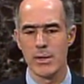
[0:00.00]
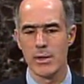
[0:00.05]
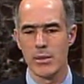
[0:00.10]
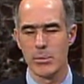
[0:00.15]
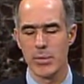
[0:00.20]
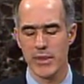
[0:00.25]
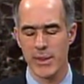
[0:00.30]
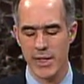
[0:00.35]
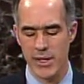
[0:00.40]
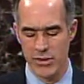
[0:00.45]

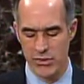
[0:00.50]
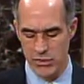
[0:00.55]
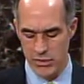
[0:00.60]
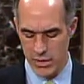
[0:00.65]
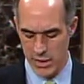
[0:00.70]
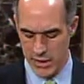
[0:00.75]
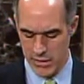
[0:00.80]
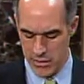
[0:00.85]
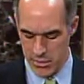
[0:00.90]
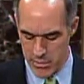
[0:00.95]
but that's
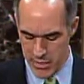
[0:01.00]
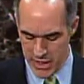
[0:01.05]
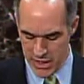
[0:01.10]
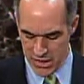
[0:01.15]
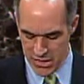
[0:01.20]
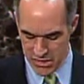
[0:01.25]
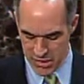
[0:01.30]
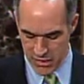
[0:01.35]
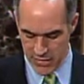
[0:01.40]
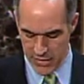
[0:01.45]
really the
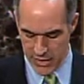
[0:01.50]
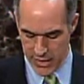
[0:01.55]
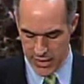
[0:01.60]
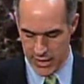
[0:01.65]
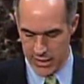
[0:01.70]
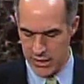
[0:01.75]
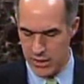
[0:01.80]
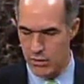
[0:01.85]
means to the end.